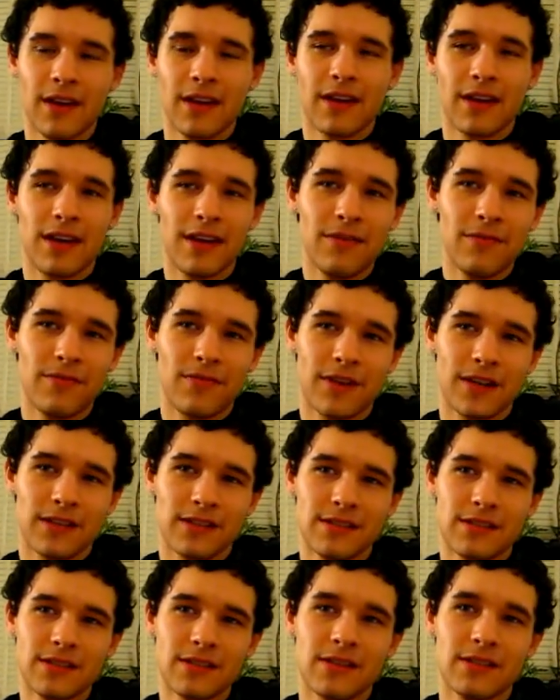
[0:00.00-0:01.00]

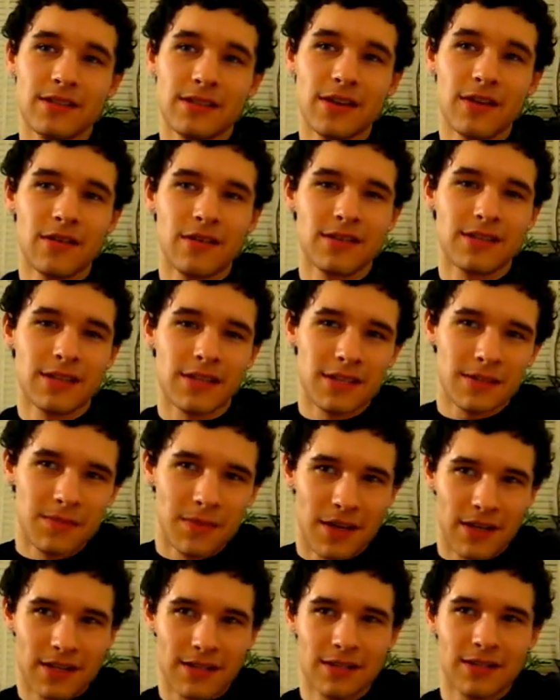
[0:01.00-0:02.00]
Infants 0 to 6
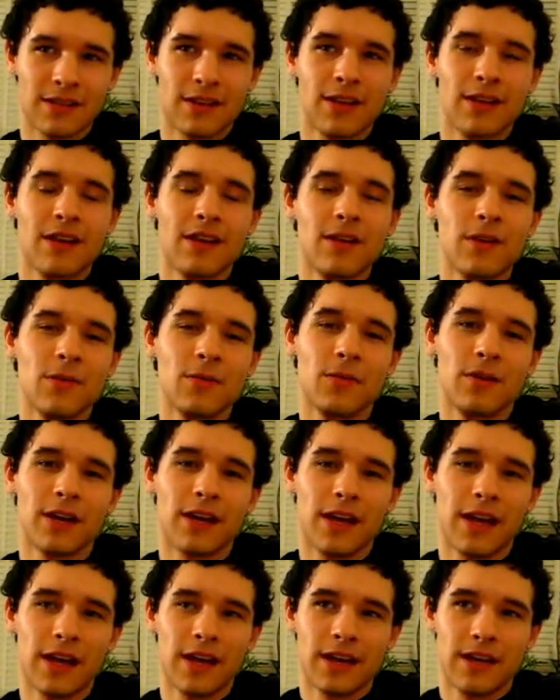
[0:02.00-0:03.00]
months,
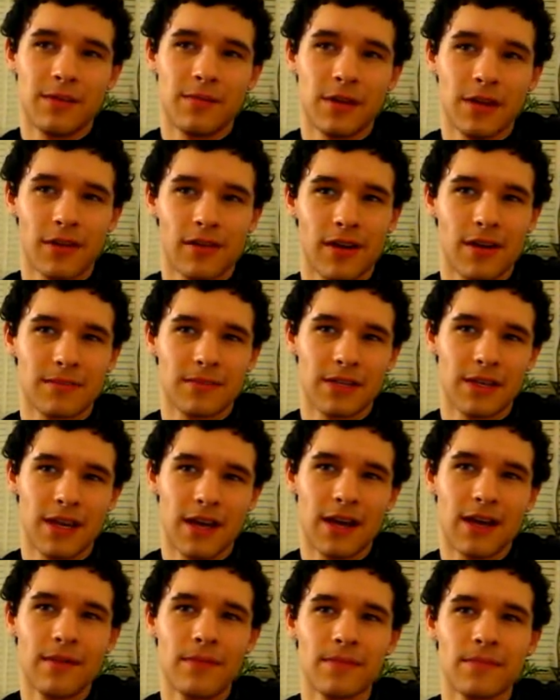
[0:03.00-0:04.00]
180 milligrams a
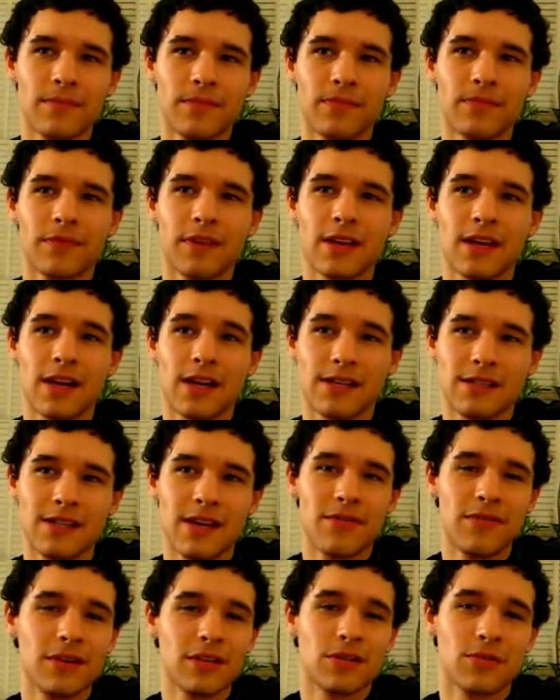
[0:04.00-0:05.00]
day. And
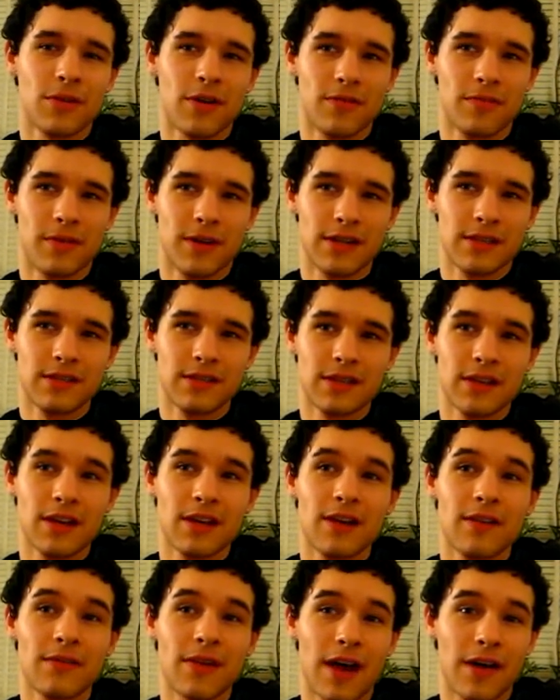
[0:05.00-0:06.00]
7 to 12 months,
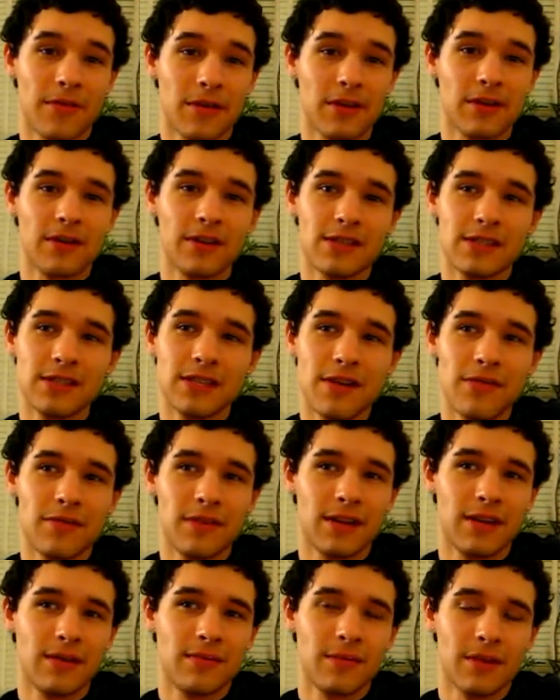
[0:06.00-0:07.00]

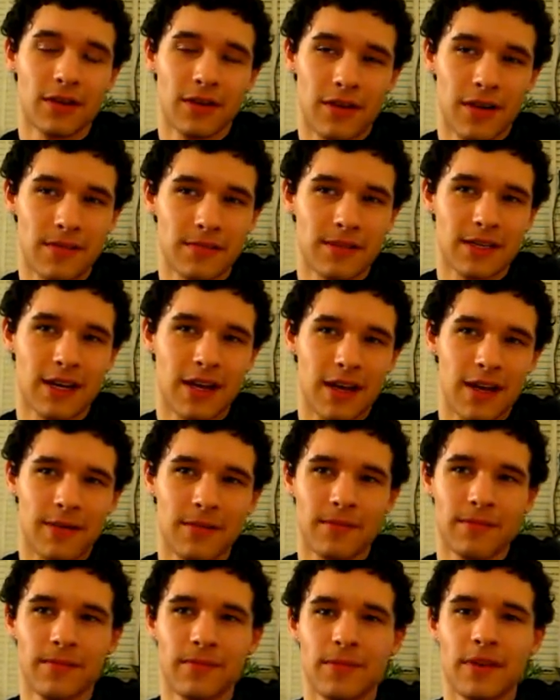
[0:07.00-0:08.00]
570 milligrams a day.
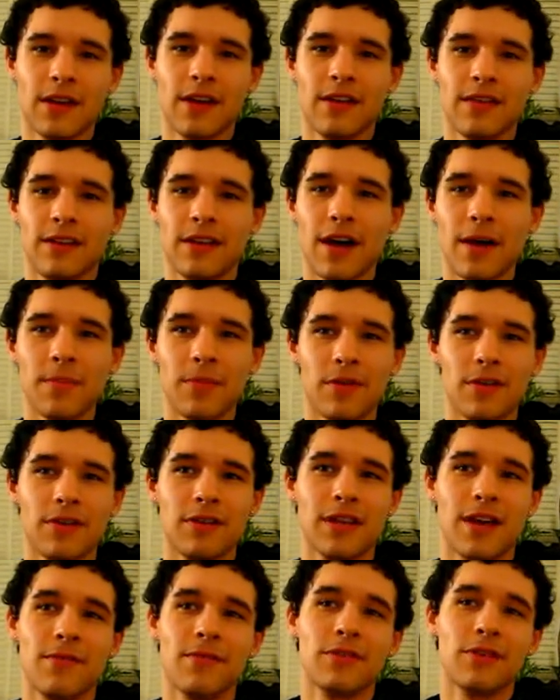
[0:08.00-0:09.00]
The upper
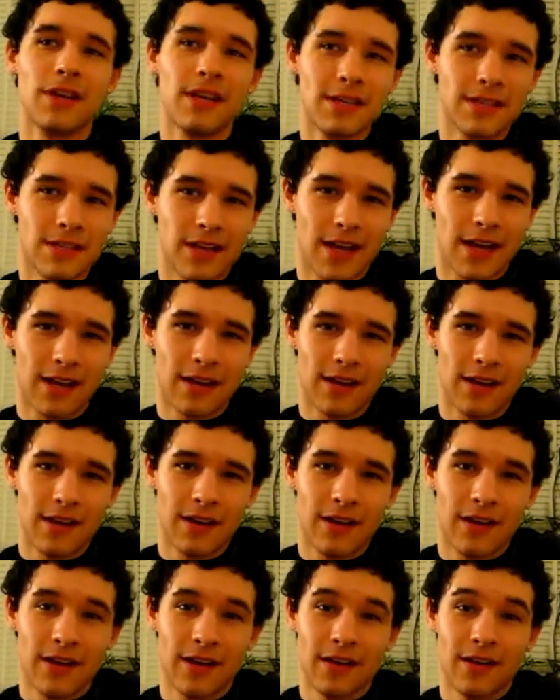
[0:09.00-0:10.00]
level intake,
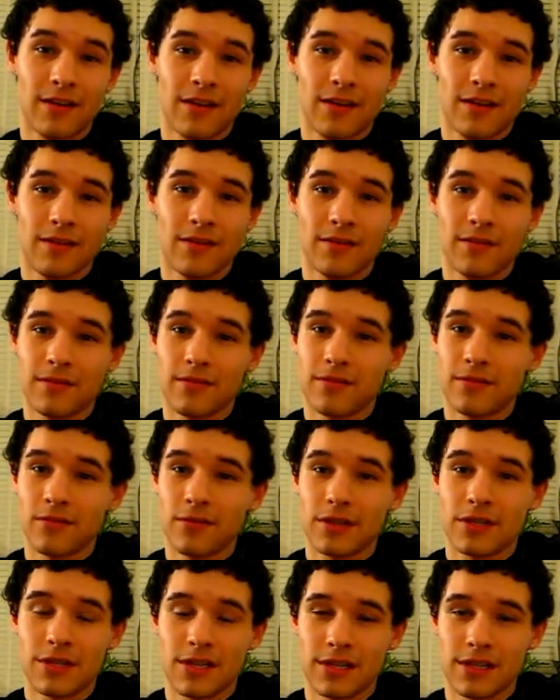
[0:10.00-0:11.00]

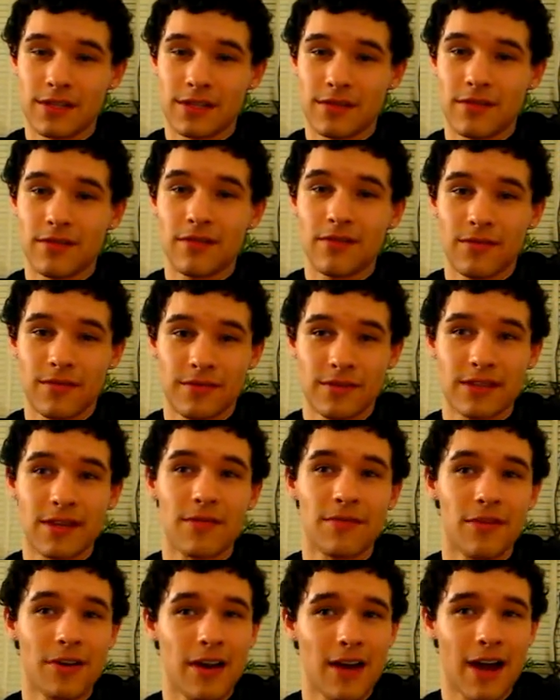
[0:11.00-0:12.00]
which is set
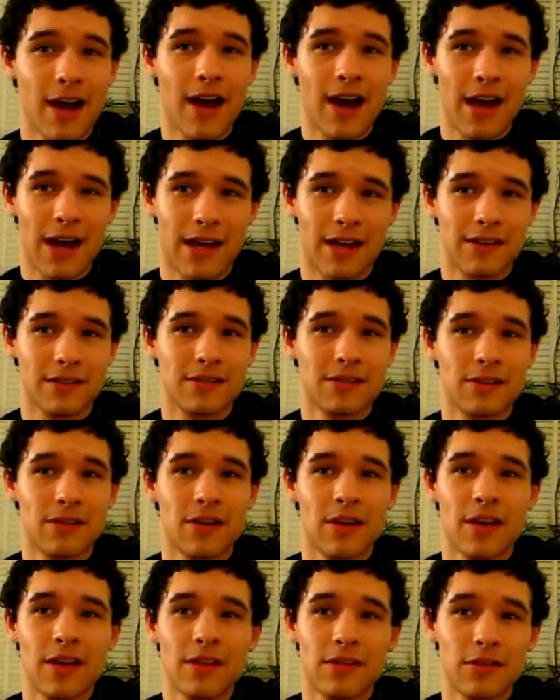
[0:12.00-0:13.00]
very high, is
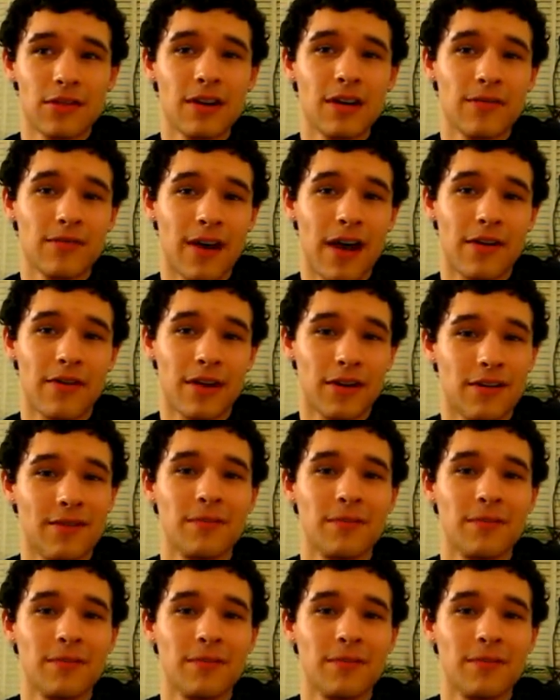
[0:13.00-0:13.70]
3,500